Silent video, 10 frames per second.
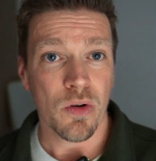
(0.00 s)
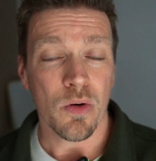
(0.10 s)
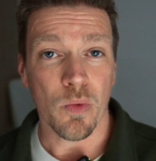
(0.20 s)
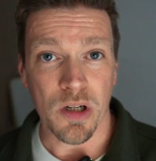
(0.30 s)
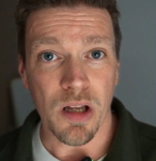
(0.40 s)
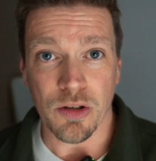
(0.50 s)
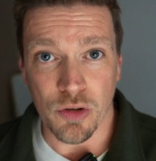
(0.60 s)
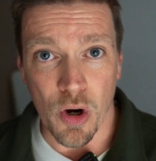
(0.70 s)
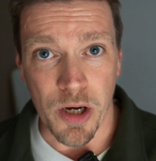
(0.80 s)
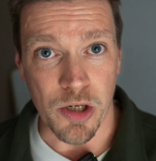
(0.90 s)
We're not
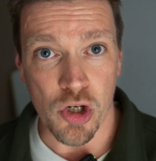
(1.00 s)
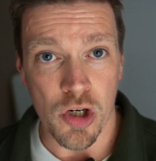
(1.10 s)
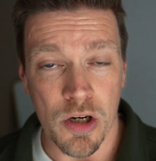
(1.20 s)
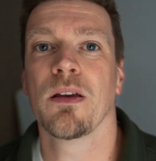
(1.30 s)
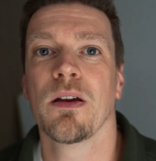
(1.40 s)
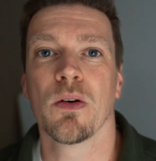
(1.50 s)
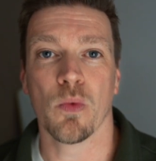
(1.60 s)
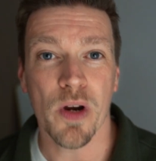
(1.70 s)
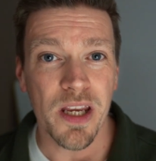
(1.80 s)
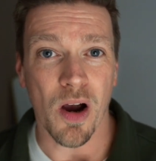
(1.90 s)
Deutsch.
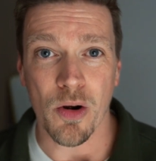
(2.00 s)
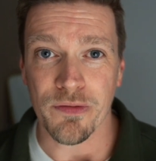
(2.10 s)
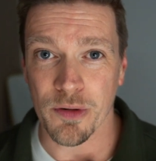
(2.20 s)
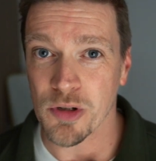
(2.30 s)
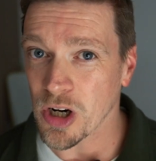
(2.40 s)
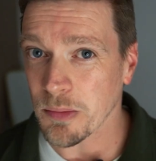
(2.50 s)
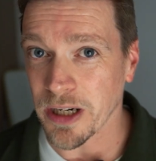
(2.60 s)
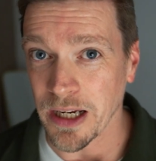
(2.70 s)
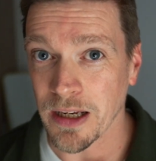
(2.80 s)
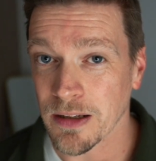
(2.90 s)
We aren't from
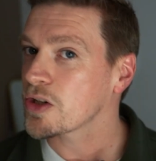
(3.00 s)
Germany.